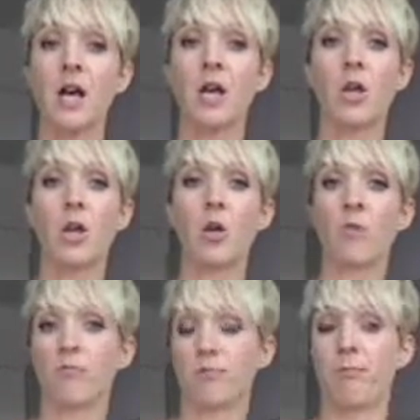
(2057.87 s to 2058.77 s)
you know,
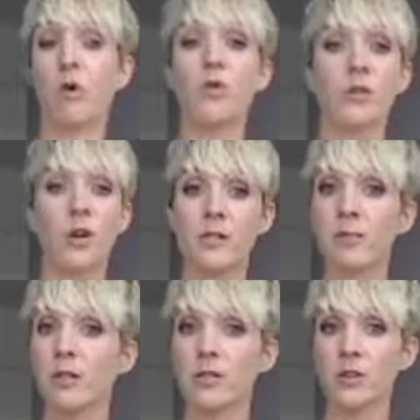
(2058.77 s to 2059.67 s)
most
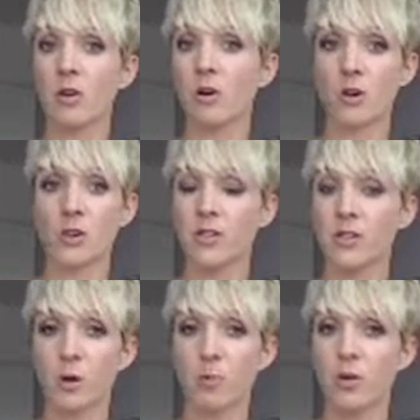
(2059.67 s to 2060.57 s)
hospitals are not going to
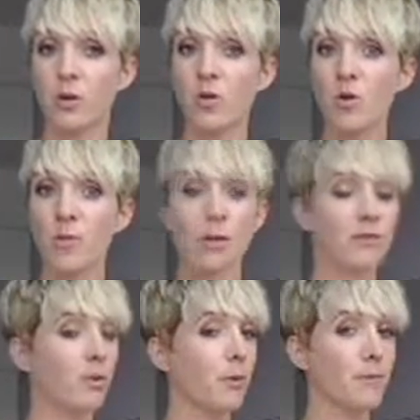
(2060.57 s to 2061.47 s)
stop you, but
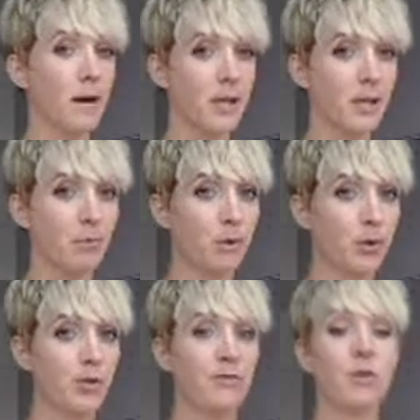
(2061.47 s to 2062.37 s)
from a medical
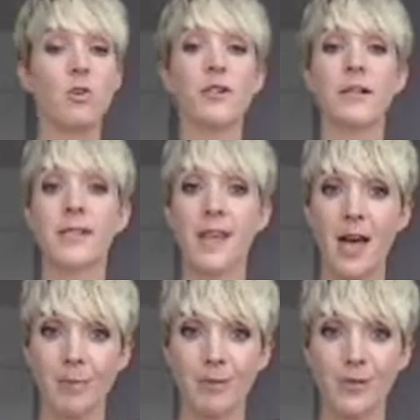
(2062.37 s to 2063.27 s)
point of view, there is
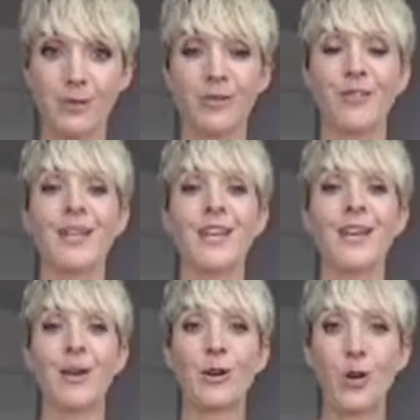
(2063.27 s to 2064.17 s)
absolutely
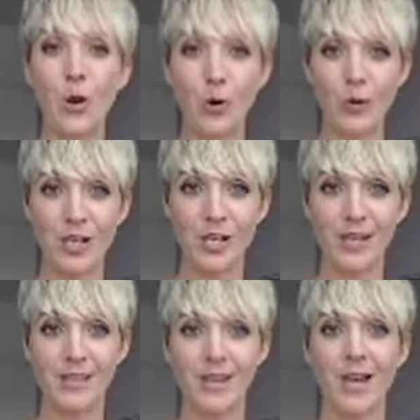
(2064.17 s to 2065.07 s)
no
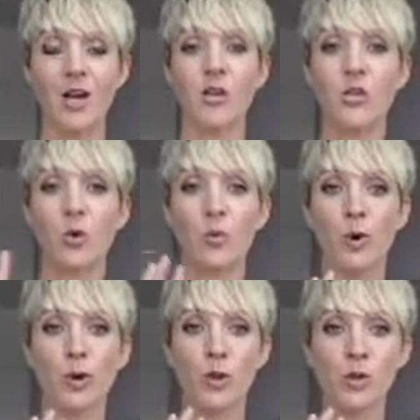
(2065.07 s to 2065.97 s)
need. So
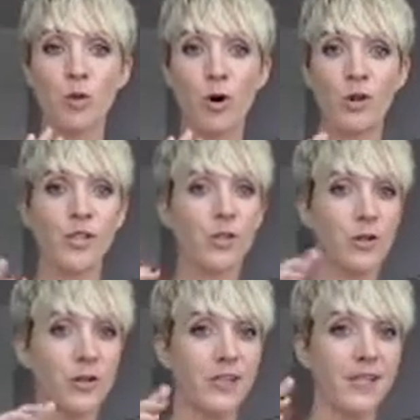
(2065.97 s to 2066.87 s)
work towards
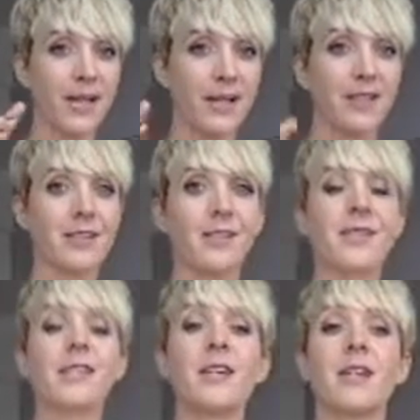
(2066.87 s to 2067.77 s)
30
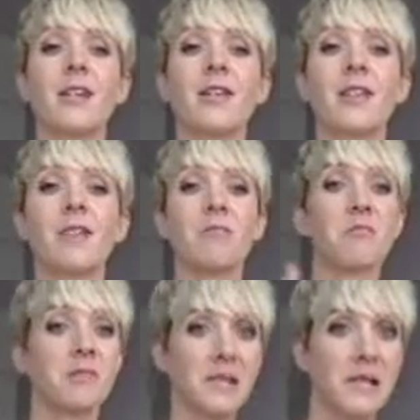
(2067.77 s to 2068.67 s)
seconds
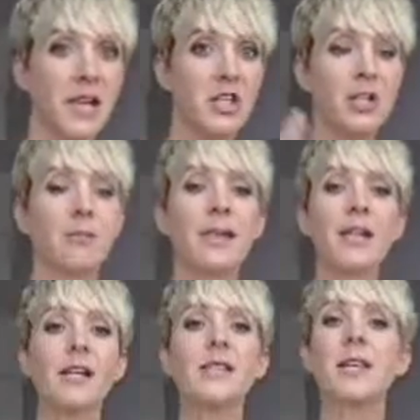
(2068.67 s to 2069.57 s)
/ a
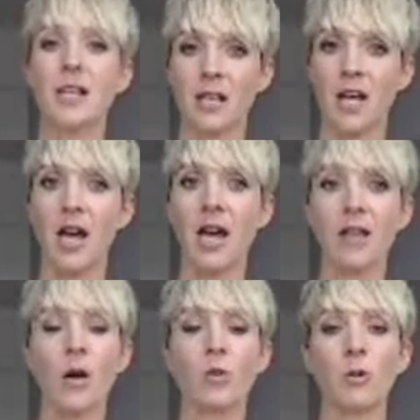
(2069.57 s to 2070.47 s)
minute, and
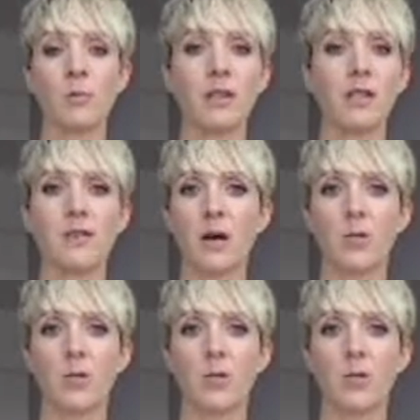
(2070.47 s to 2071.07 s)
that will be